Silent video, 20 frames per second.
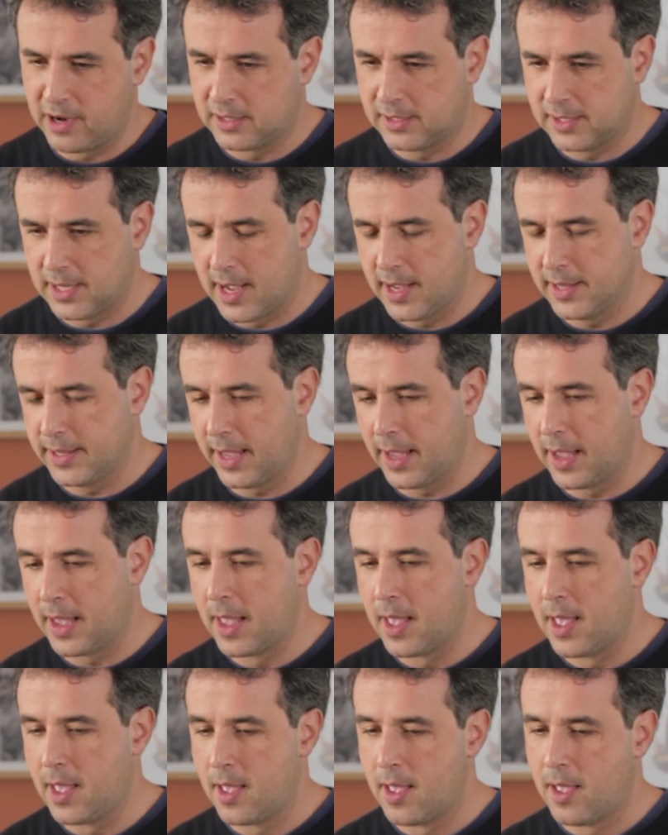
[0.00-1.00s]
exciting
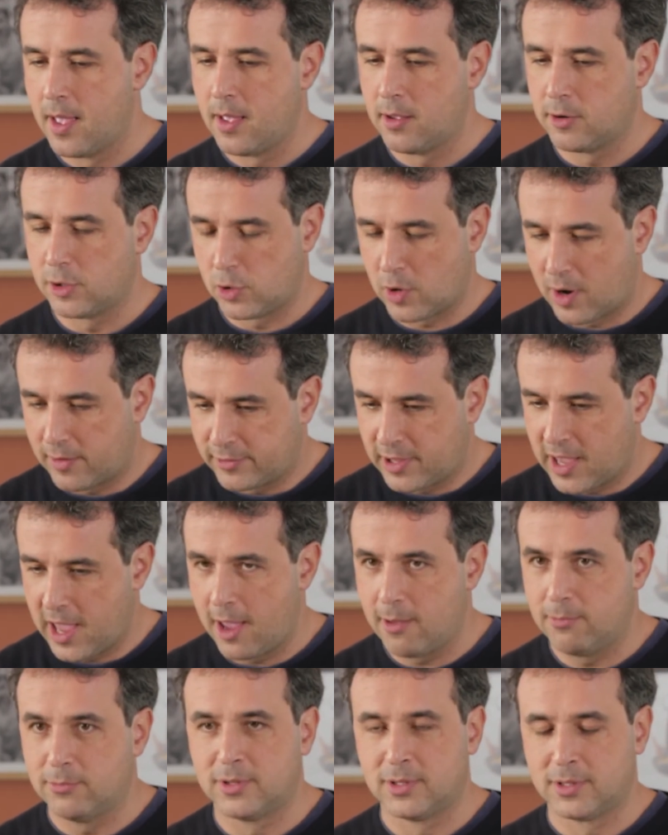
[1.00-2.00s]
draft
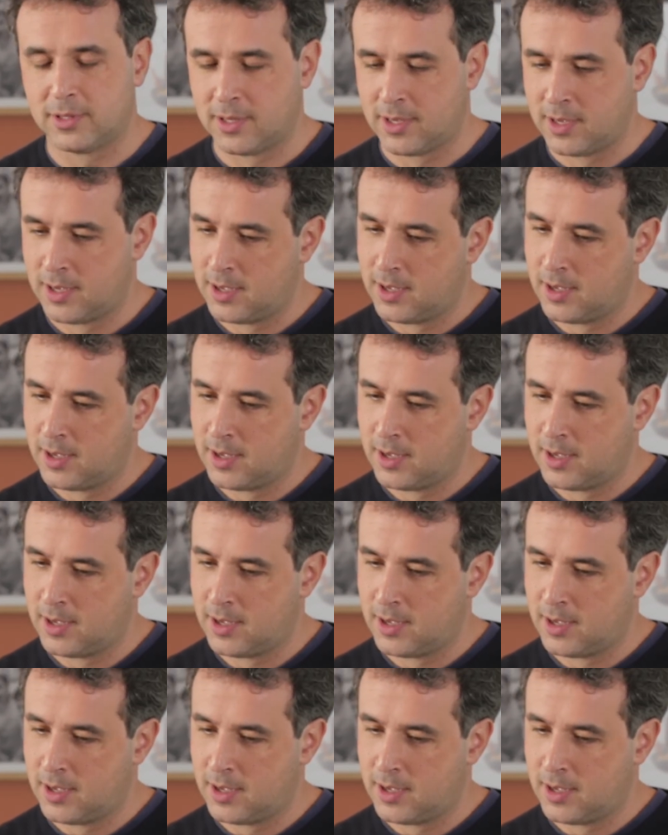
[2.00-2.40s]
games,